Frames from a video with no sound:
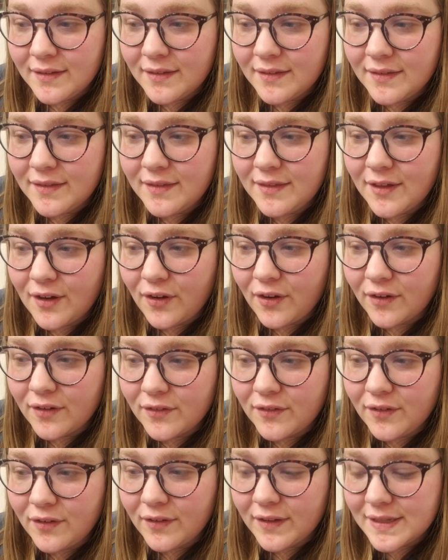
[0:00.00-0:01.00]
the
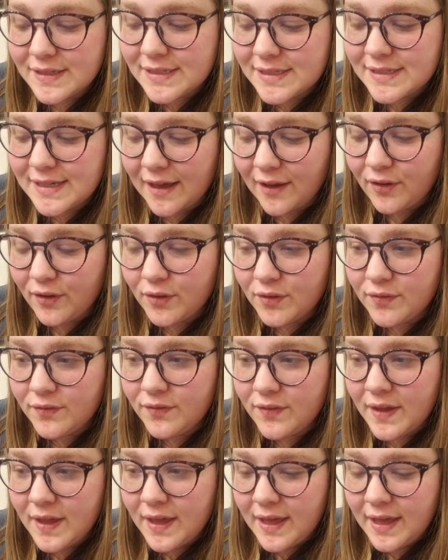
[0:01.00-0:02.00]
article
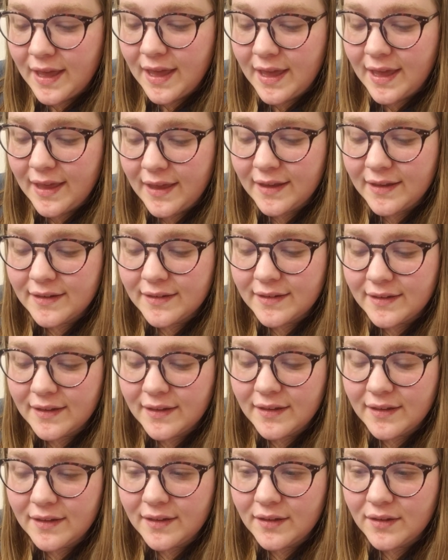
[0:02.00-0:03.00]
itself
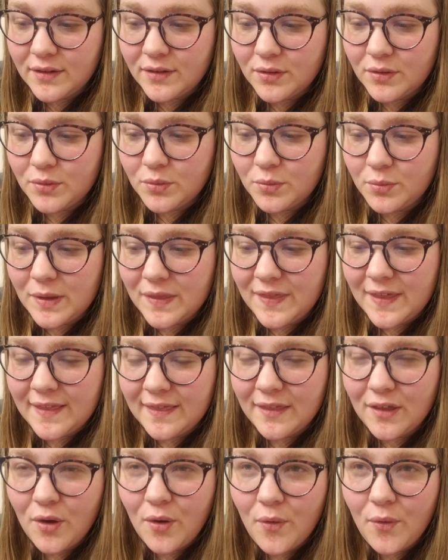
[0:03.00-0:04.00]
and
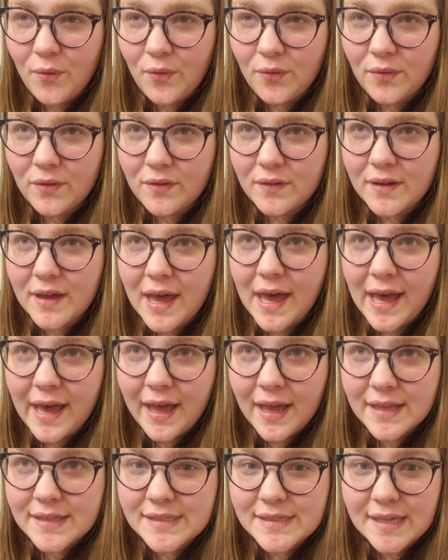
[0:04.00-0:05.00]
within the whole
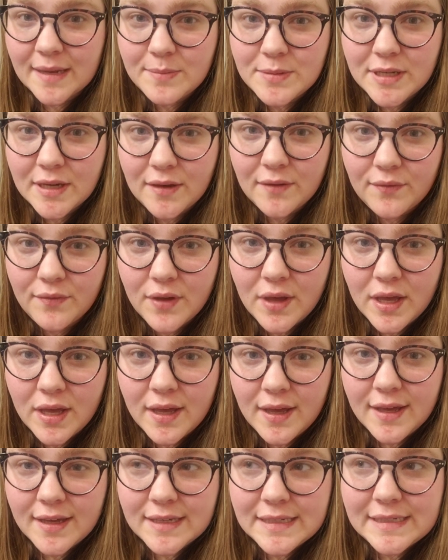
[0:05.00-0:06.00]
concept of
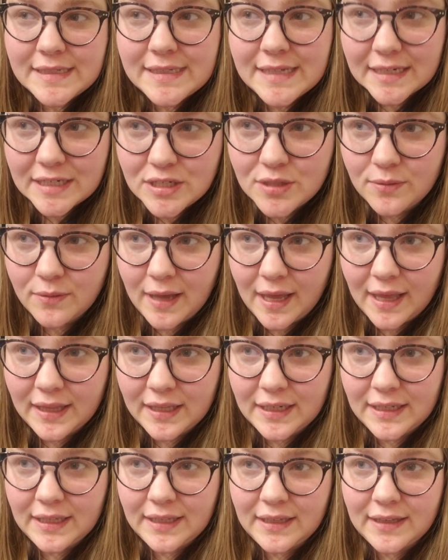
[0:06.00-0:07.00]

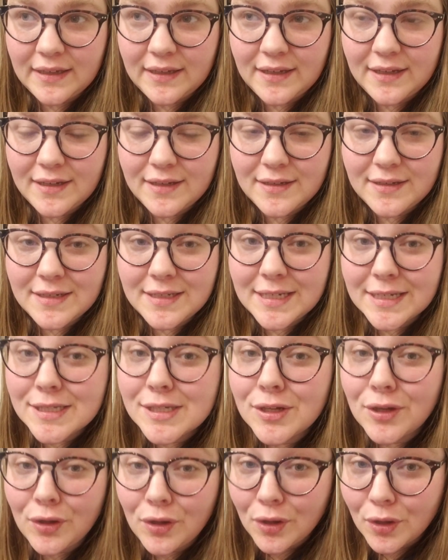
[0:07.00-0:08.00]
sexuality
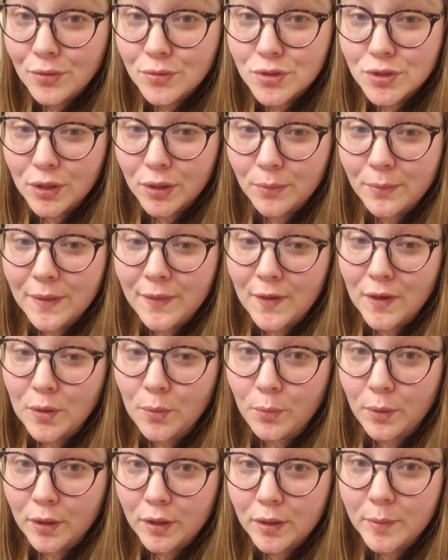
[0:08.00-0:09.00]
disclosure within a
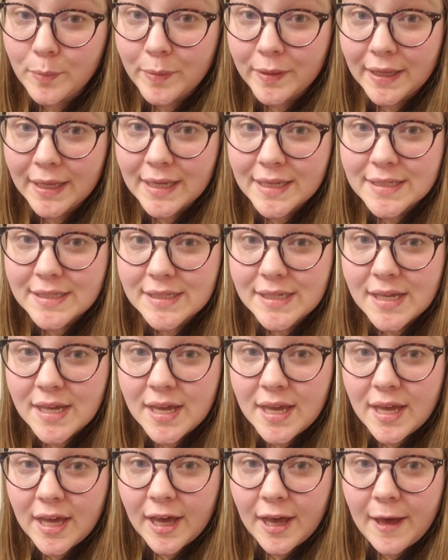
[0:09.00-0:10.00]
workplace.
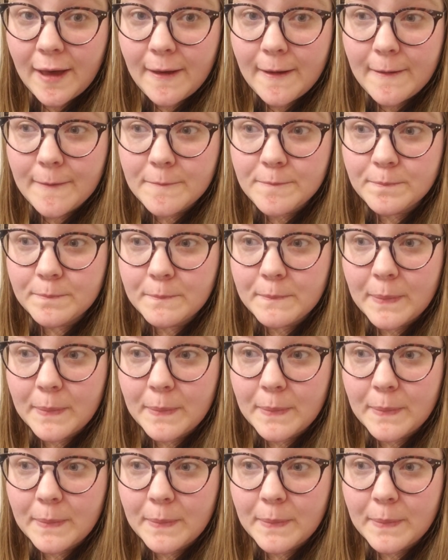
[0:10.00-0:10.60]
And